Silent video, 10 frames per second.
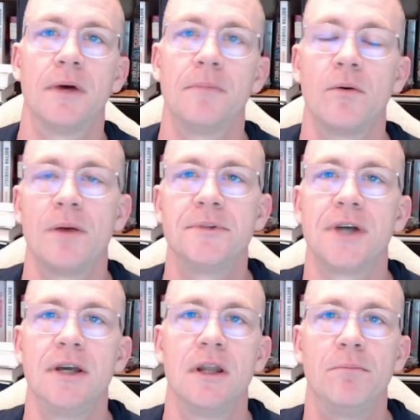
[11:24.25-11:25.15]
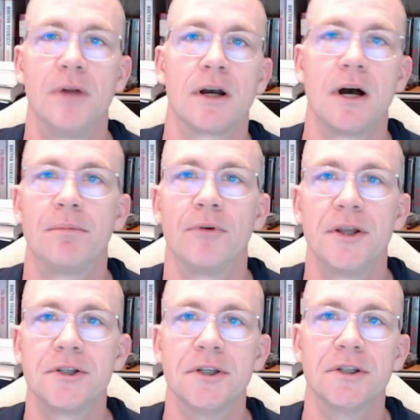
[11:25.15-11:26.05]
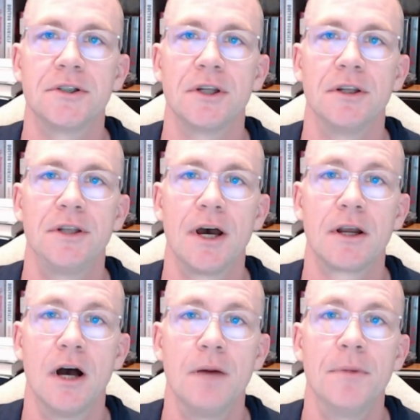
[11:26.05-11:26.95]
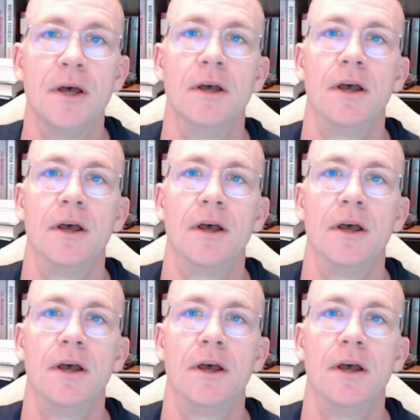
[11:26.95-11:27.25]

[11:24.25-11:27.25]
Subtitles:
on my website at blockoperations.com